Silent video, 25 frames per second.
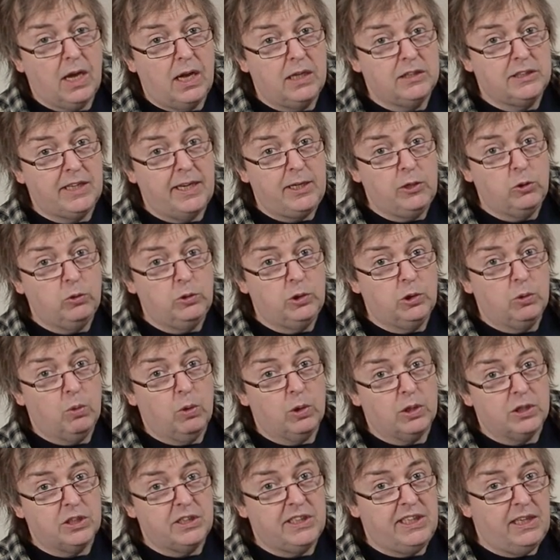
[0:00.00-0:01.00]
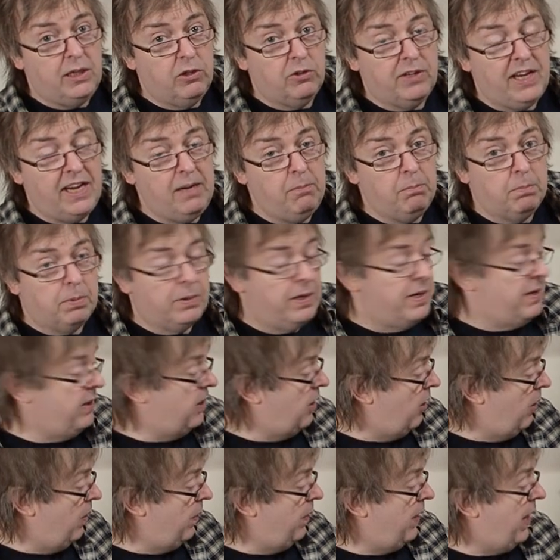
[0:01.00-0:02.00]
as a good quality looking print
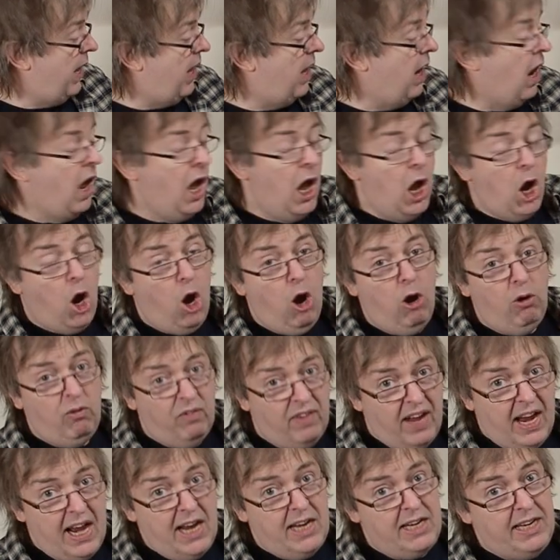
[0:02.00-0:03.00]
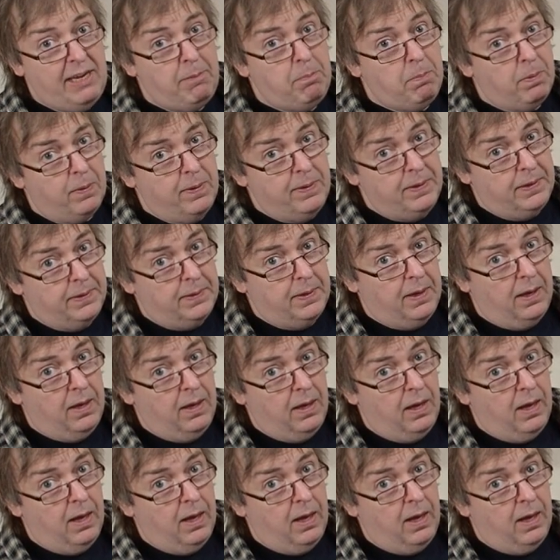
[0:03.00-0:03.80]
on that off any printer